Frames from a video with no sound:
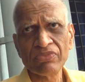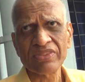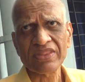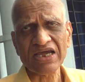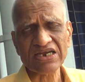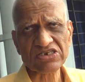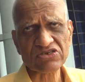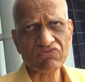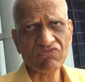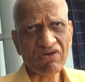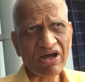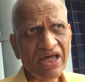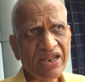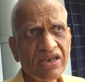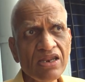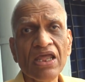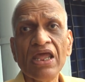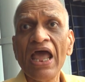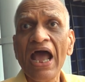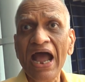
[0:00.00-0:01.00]
That's
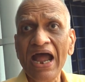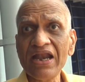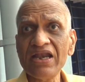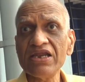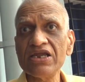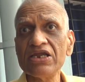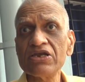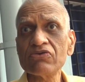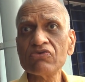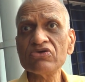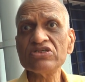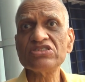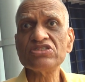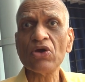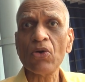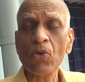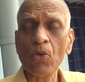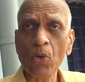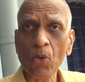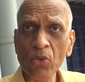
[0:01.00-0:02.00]
one. And it was
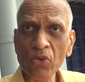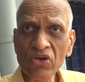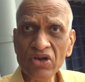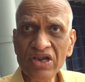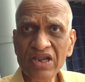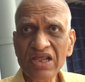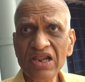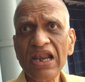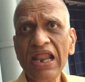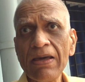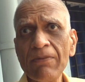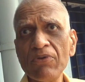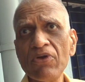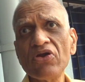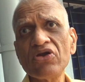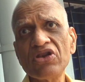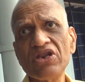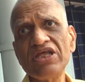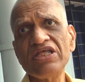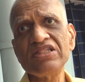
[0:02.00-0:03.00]
the only
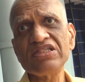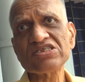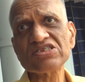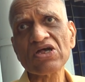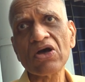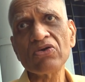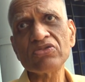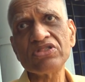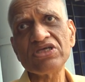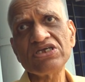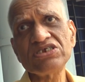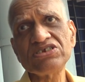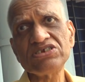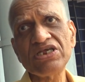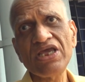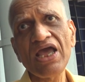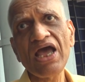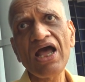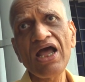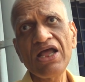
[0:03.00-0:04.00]
laboratory in the South
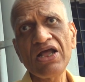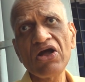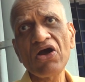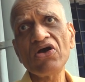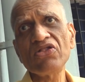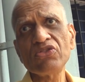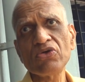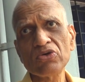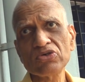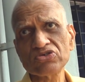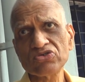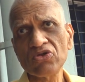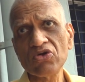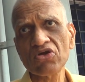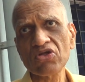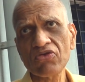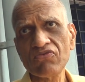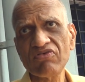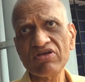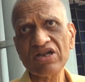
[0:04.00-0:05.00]
Asia on the
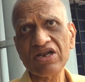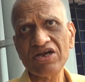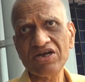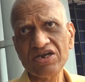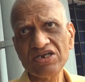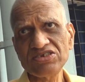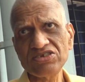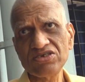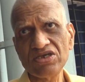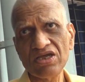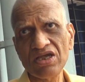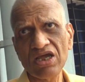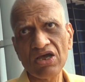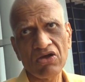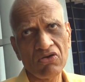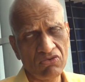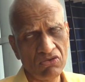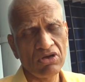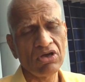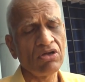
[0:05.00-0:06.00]
oceanographic
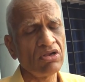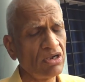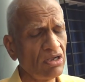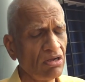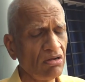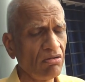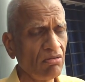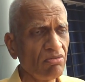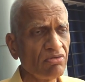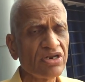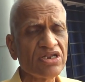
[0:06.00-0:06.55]
literature